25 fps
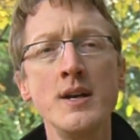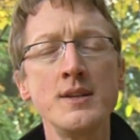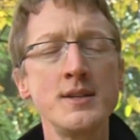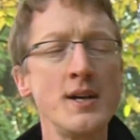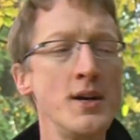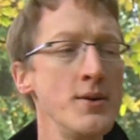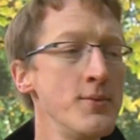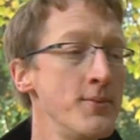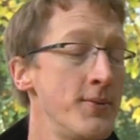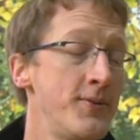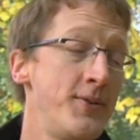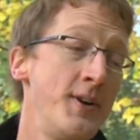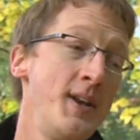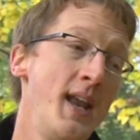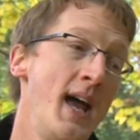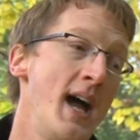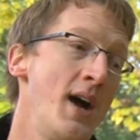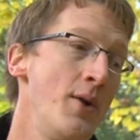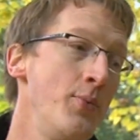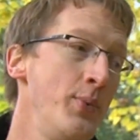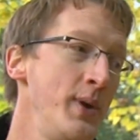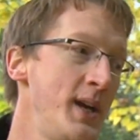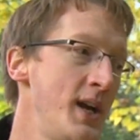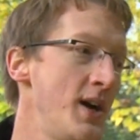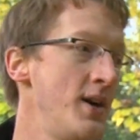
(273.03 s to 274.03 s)
So for
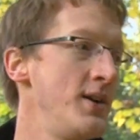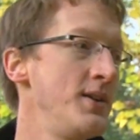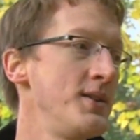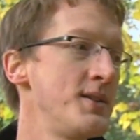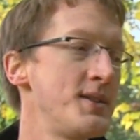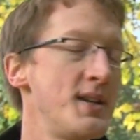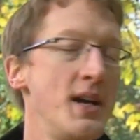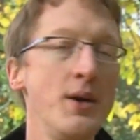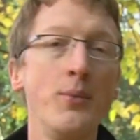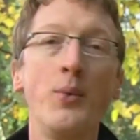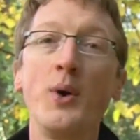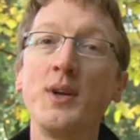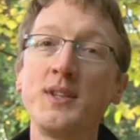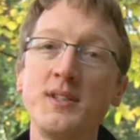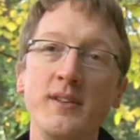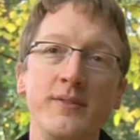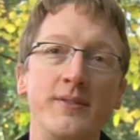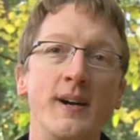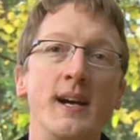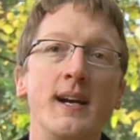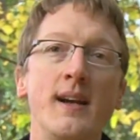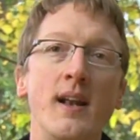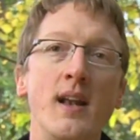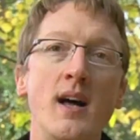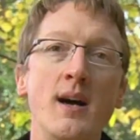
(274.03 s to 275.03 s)
now, we can't say what
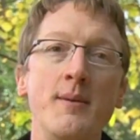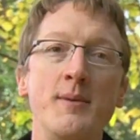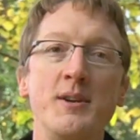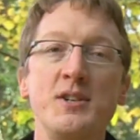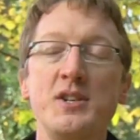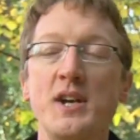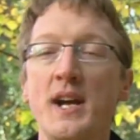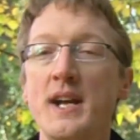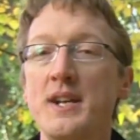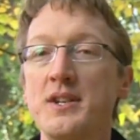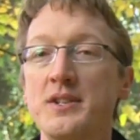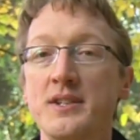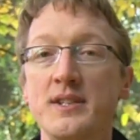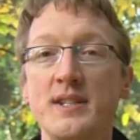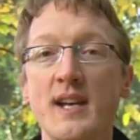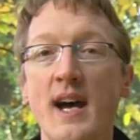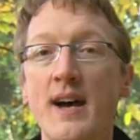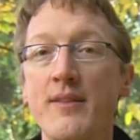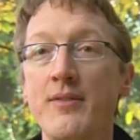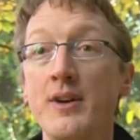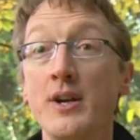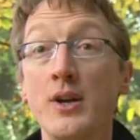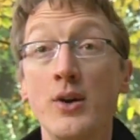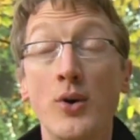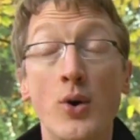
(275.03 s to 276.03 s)
effect climate change is
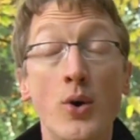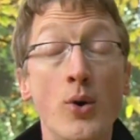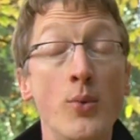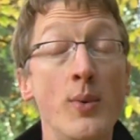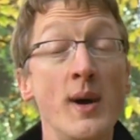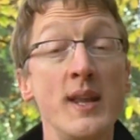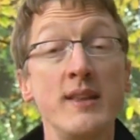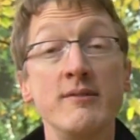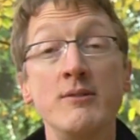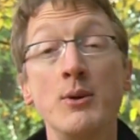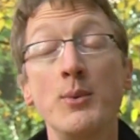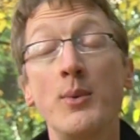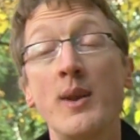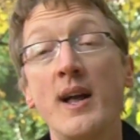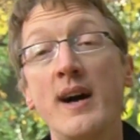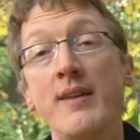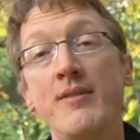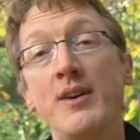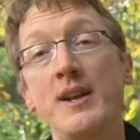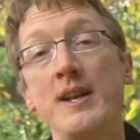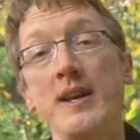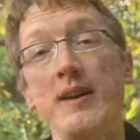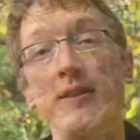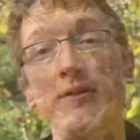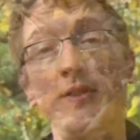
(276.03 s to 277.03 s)
having or whether it will
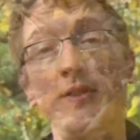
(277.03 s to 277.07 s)
have any